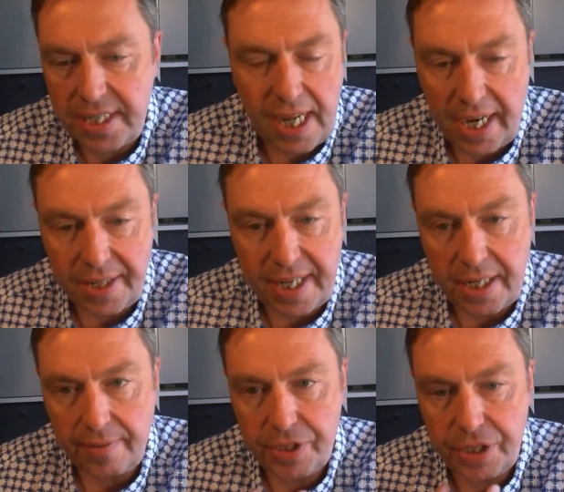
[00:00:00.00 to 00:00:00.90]
that I can think
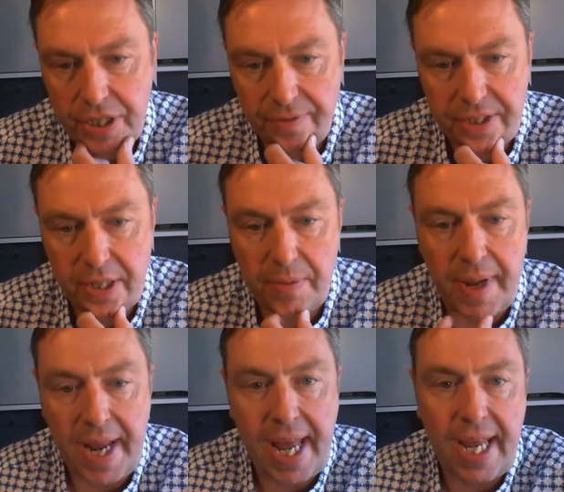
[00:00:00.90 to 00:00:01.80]
of just off the top of
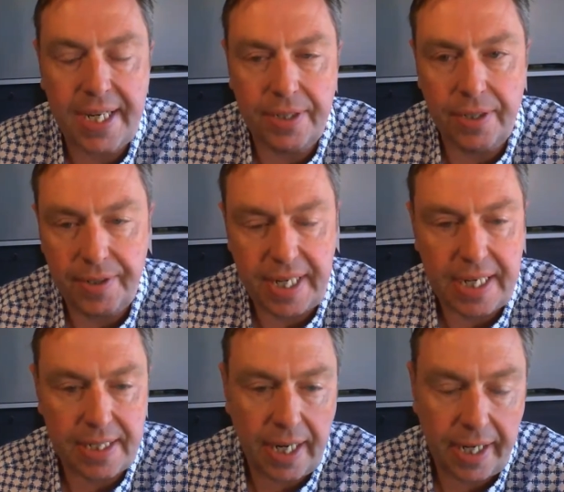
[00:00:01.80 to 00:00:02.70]
my head are
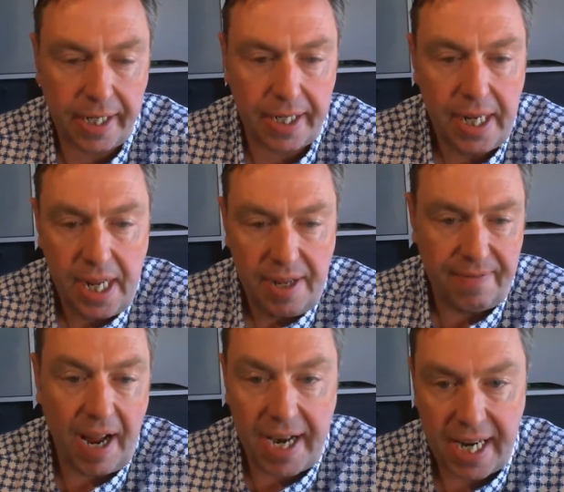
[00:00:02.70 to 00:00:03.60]
things like a
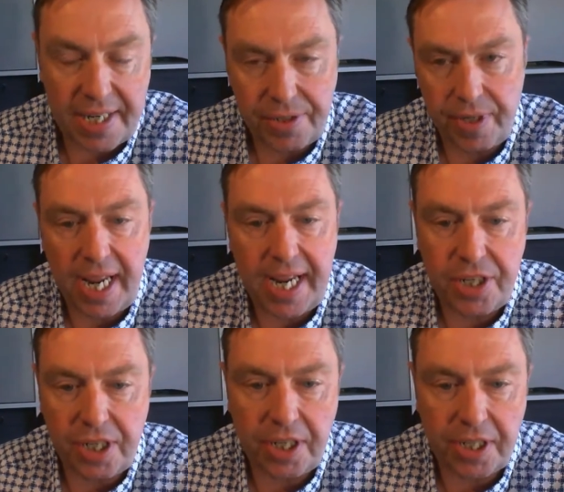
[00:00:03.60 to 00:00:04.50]
finance or a HR